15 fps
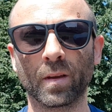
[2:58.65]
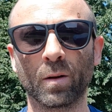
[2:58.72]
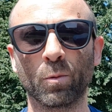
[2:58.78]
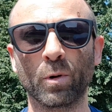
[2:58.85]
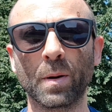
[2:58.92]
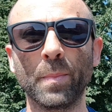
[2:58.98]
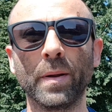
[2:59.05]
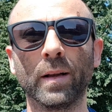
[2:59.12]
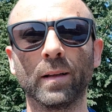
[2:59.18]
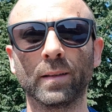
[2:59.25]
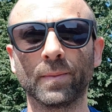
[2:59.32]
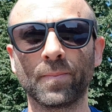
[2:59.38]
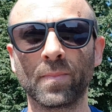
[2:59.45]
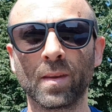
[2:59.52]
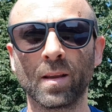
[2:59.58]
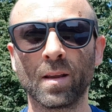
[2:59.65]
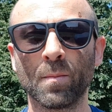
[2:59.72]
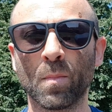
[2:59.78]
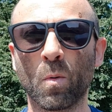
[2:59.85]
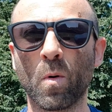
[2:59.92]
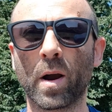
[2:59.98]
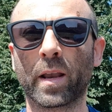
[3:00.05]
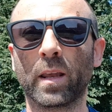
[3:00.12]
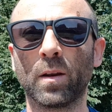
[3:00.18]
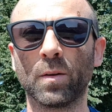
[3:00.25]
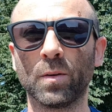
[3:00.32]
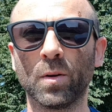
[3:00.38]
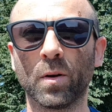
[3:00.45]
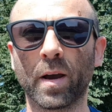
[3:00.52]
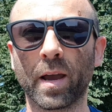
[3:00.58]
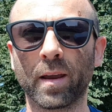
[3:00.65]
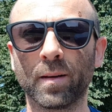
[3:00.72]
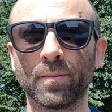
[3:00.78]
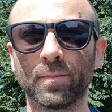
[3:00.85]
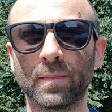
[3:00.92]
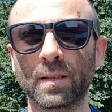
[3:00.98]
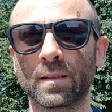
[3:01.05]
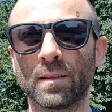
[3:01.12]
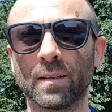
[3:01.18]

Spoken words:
rebuild. What can you do, hey? This is